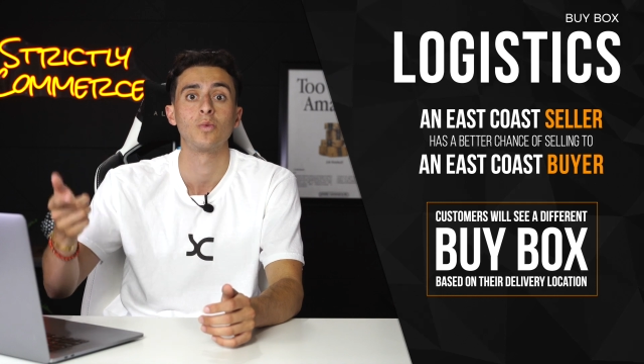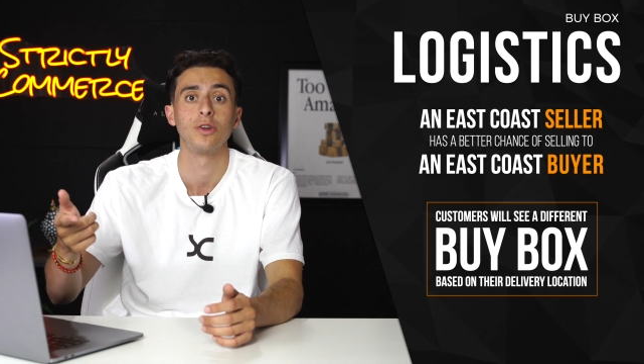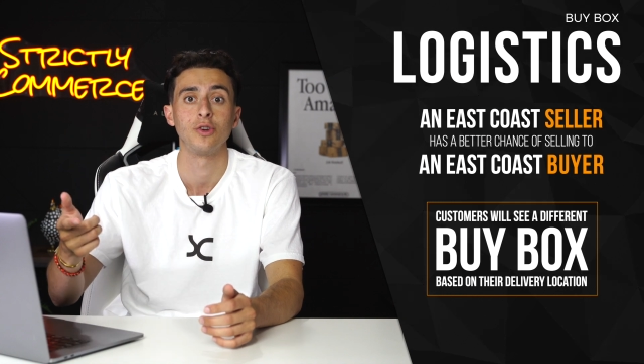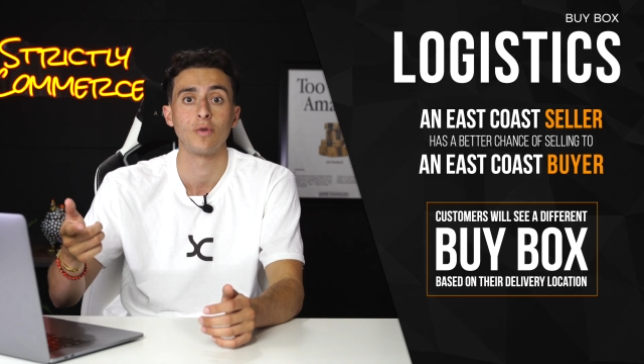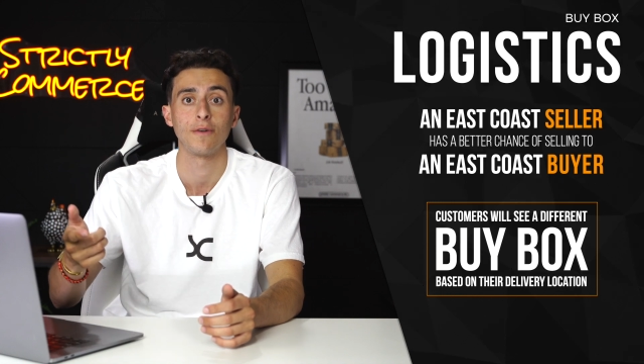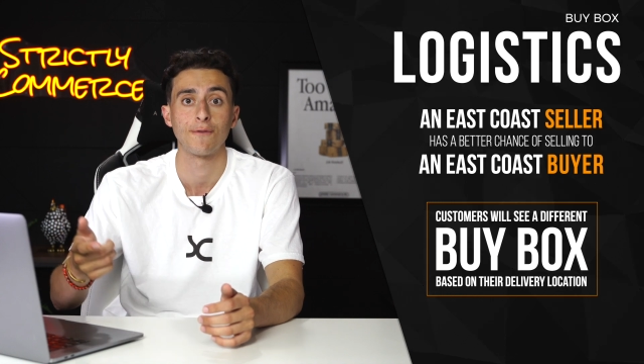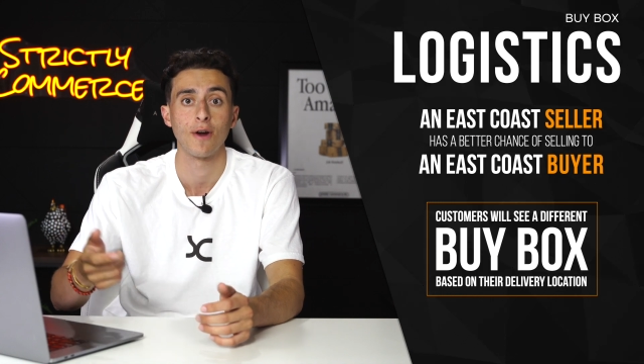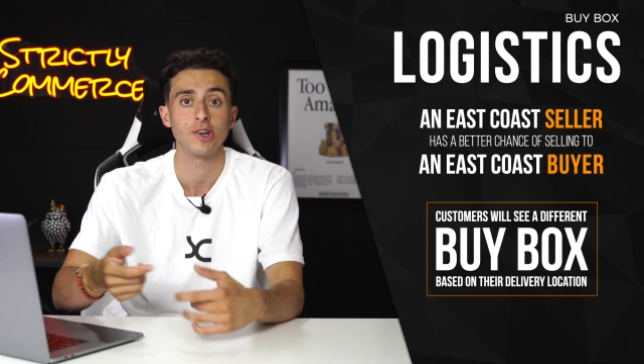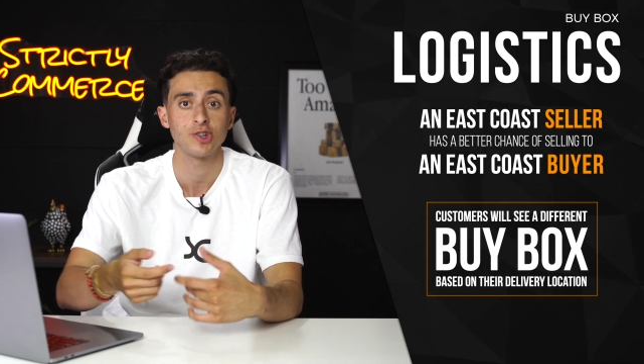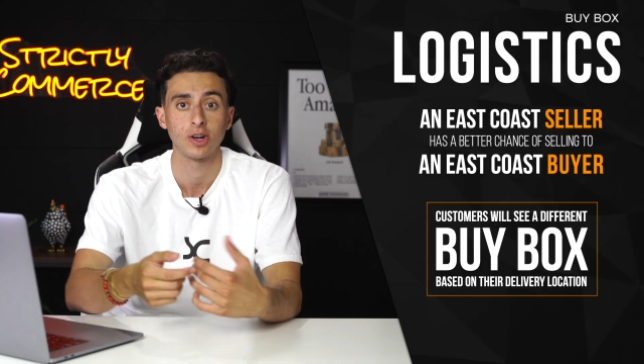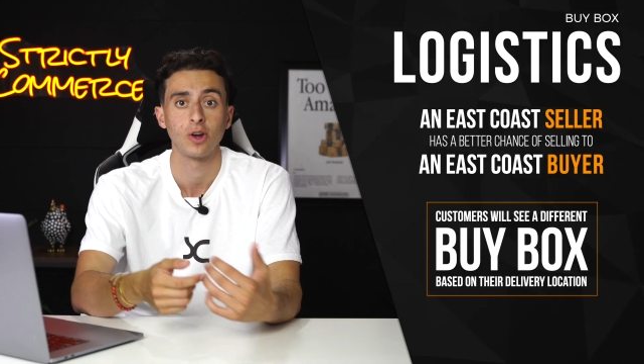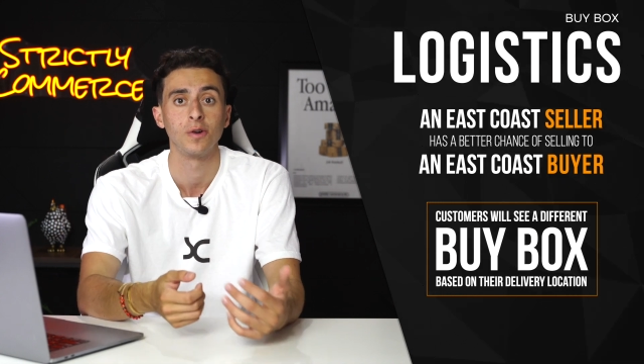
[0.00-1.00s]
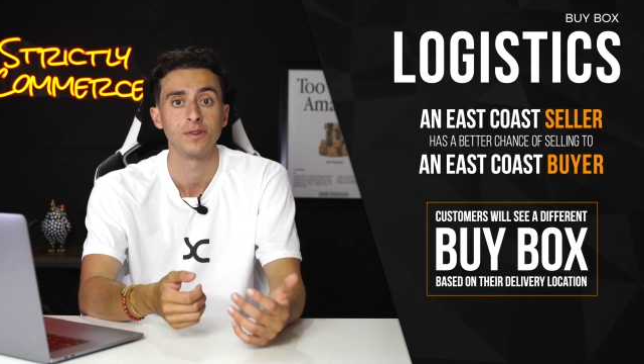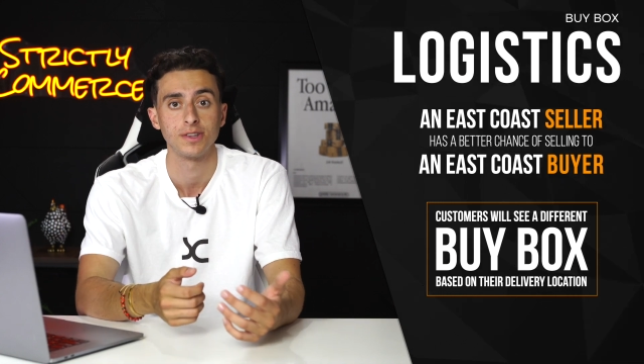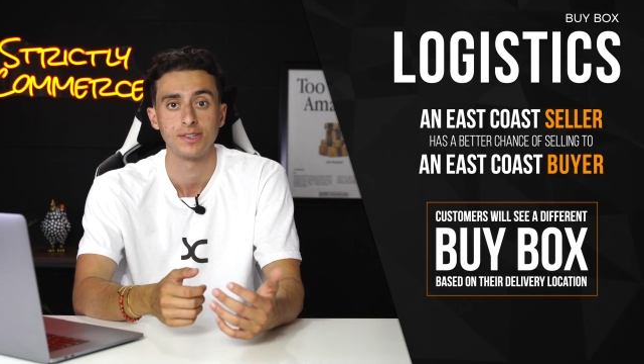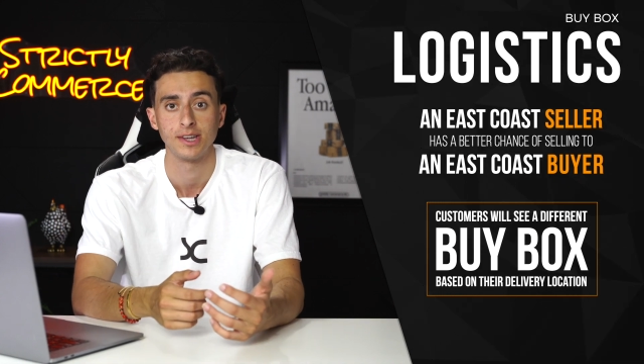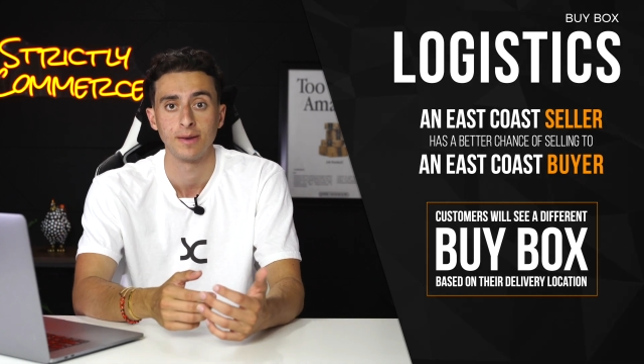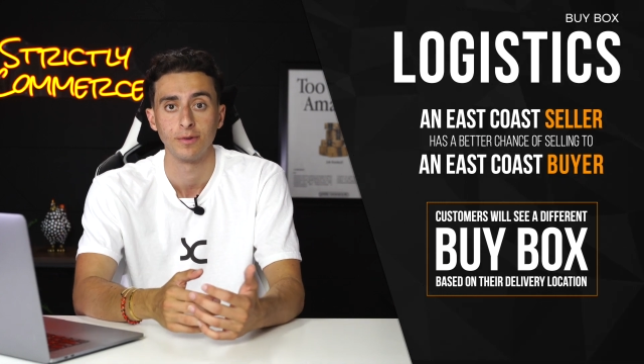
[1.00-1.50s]
when you refresh and go into
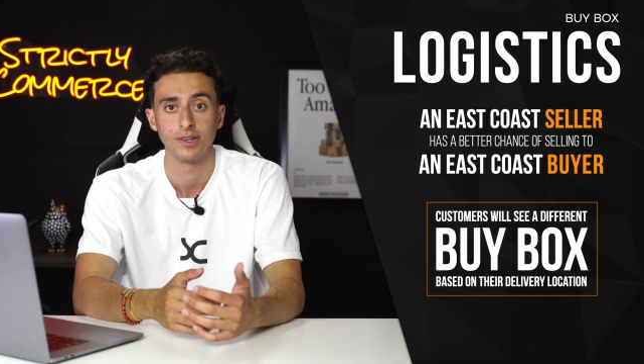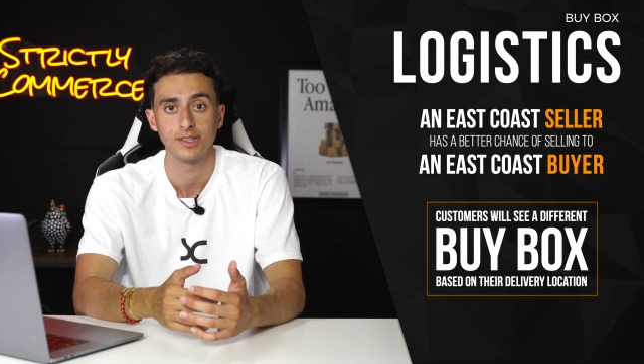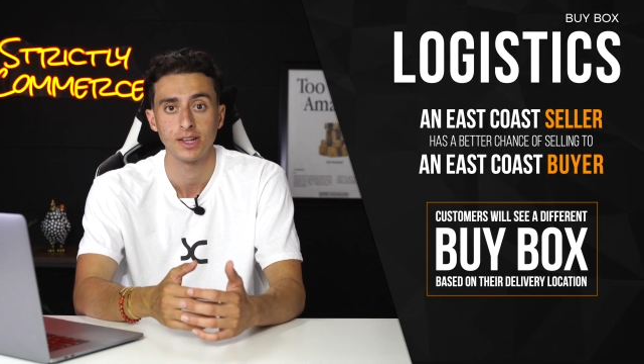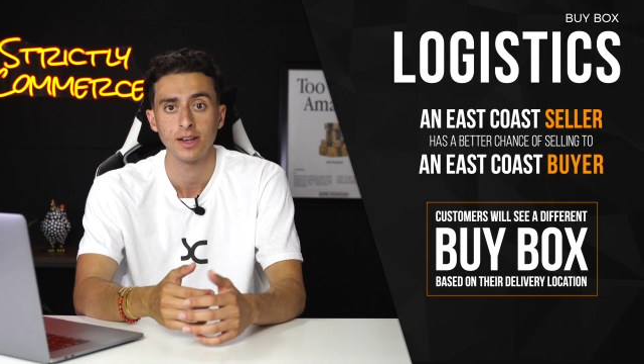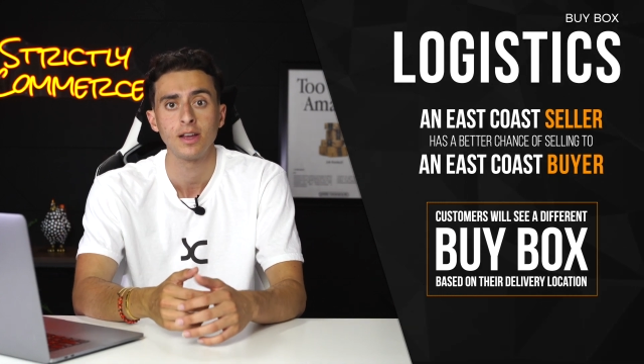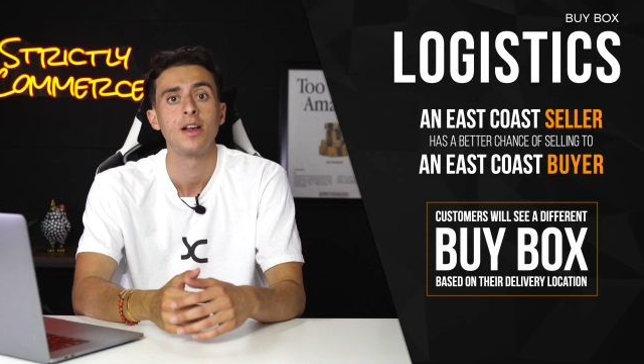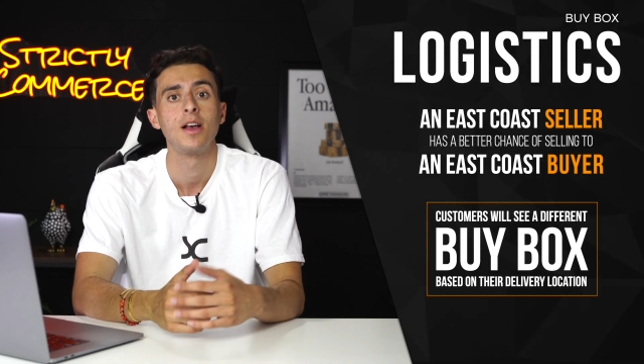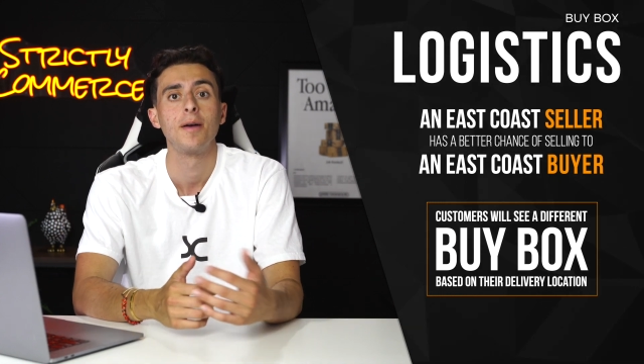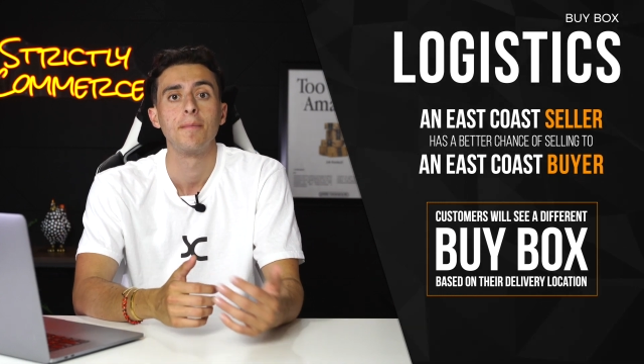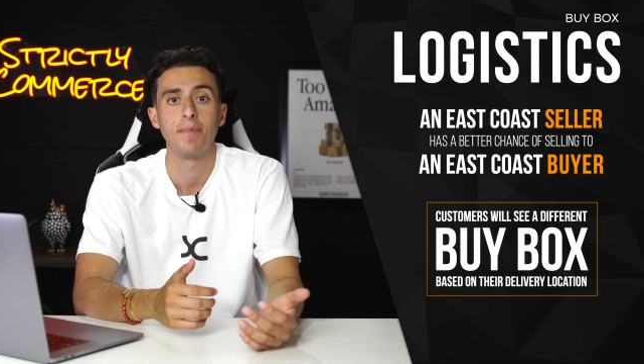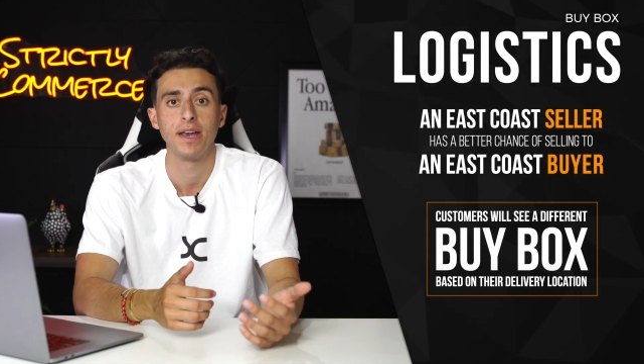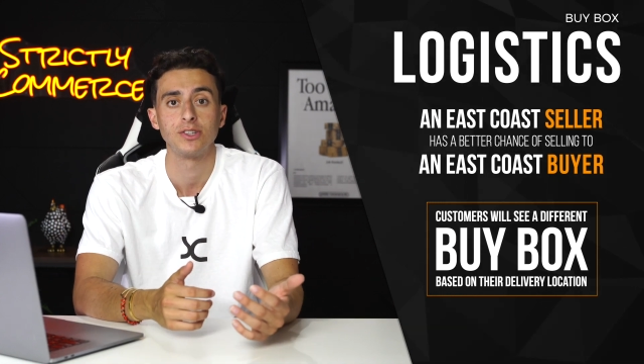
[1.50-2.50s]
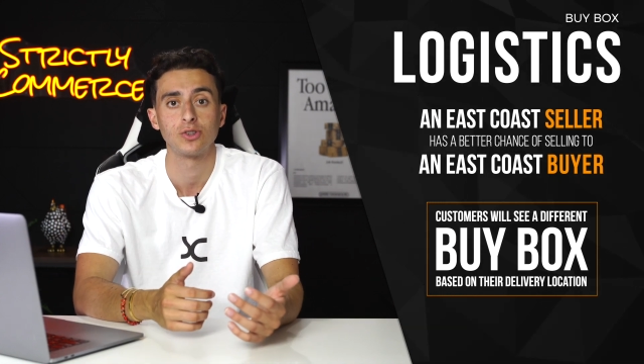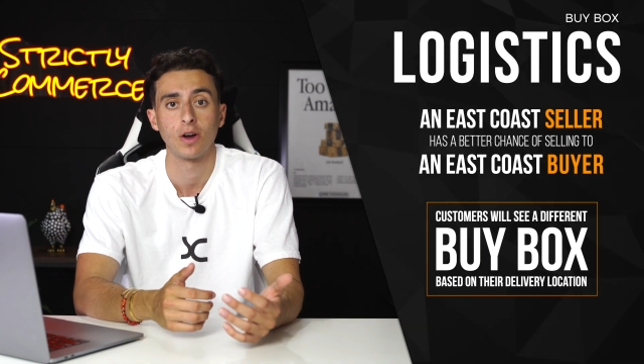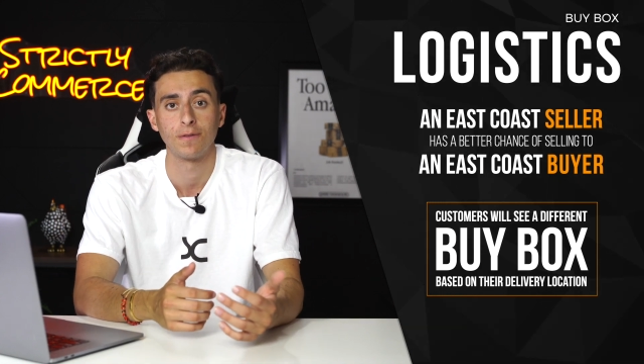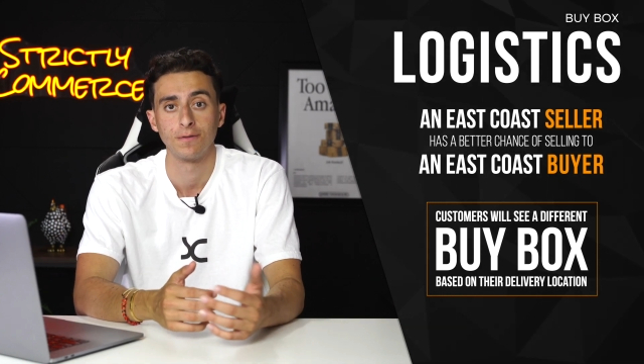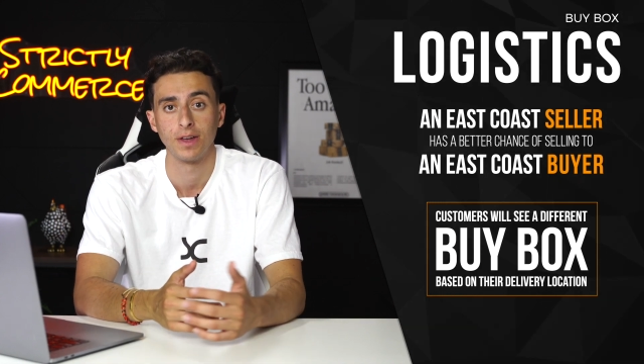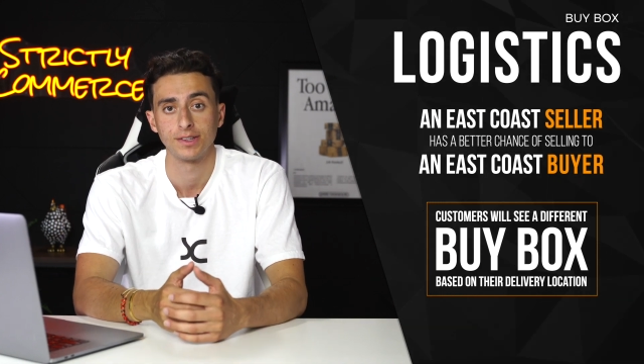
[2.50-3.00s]
the same listing based
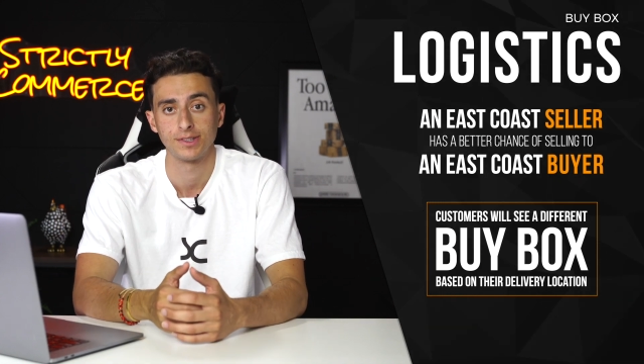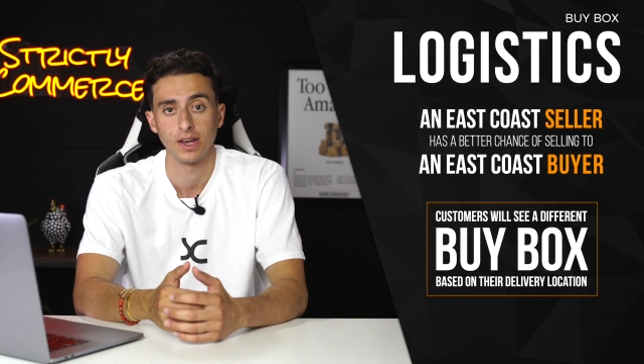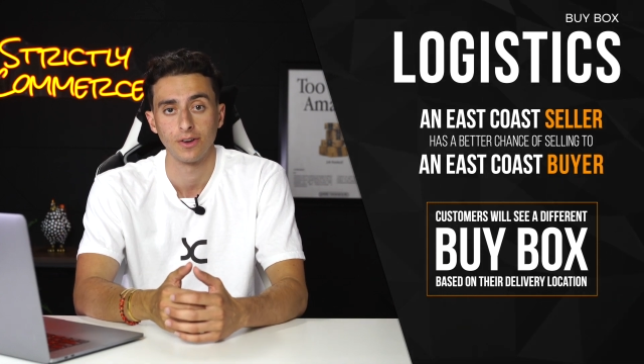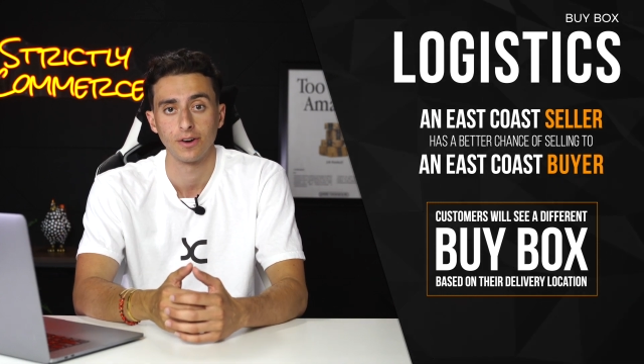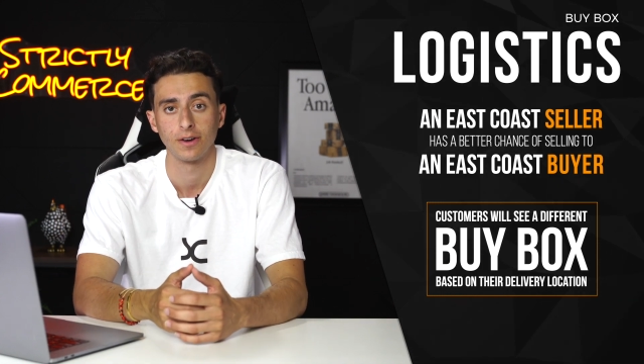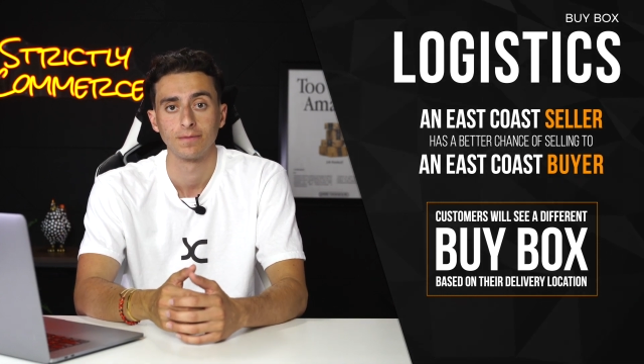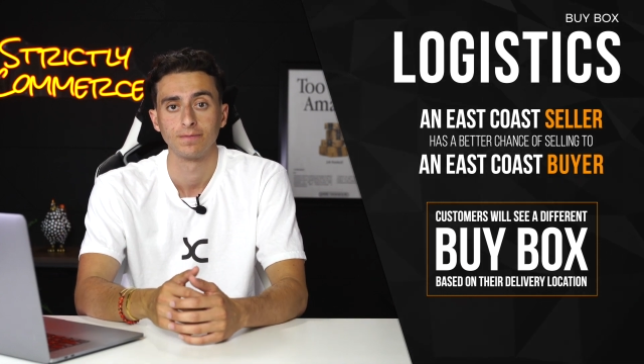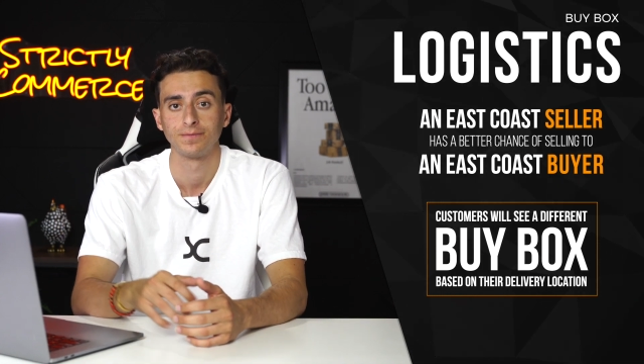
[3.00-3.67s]
off of that seller.